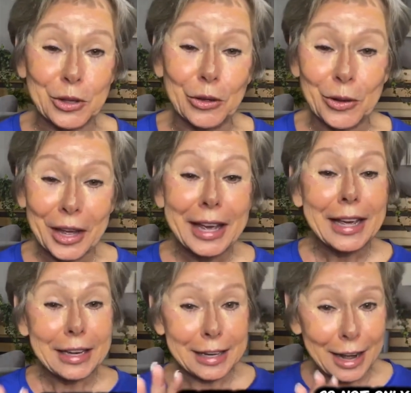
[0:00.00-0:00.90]
So
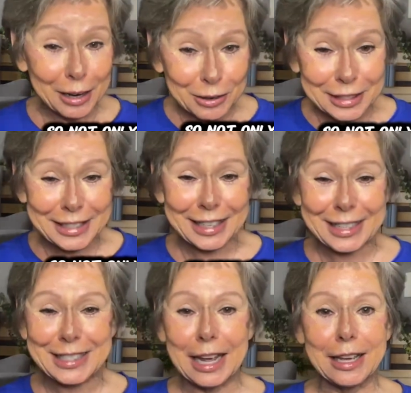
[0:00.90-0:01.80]
not only did
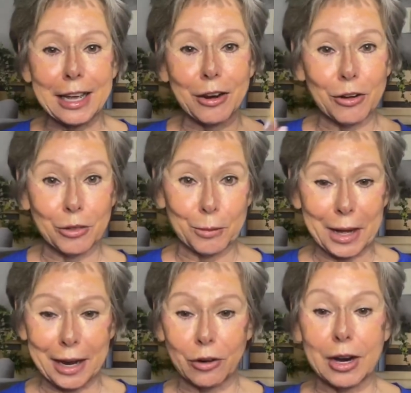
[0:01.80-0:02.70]
he take care of the
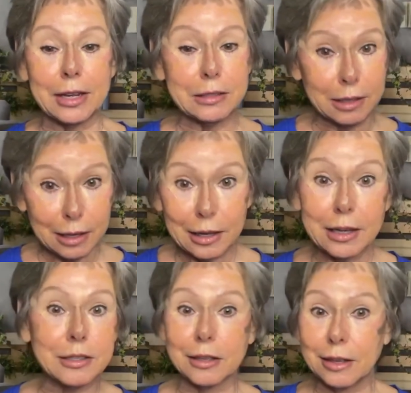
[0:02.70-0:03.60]
migraines,
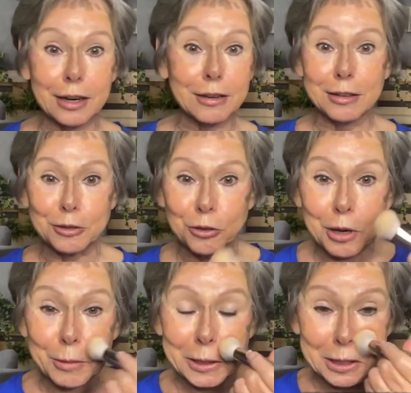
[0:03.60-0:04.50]
he took care of the
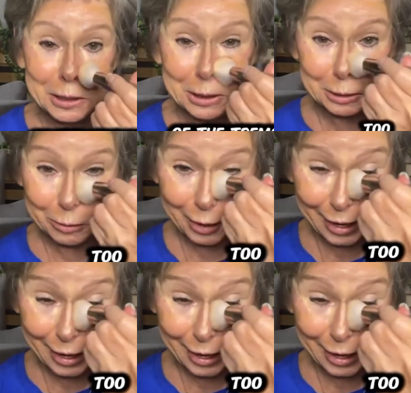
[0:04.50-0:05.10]
tremors too.